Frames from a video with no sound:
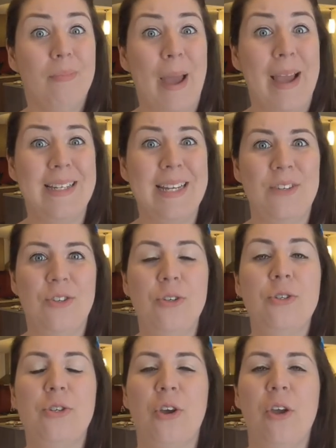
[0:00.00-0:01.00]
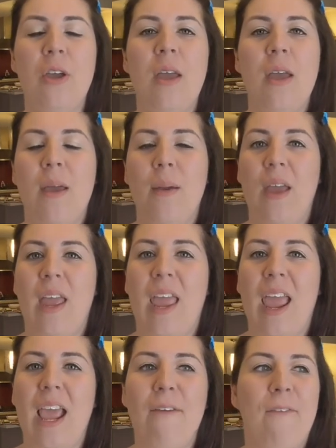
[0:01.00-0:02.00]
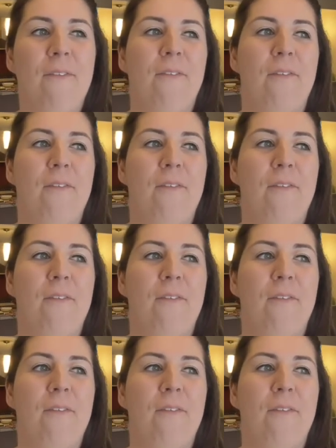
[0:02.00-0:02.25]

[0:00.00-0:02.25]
pay attention to. If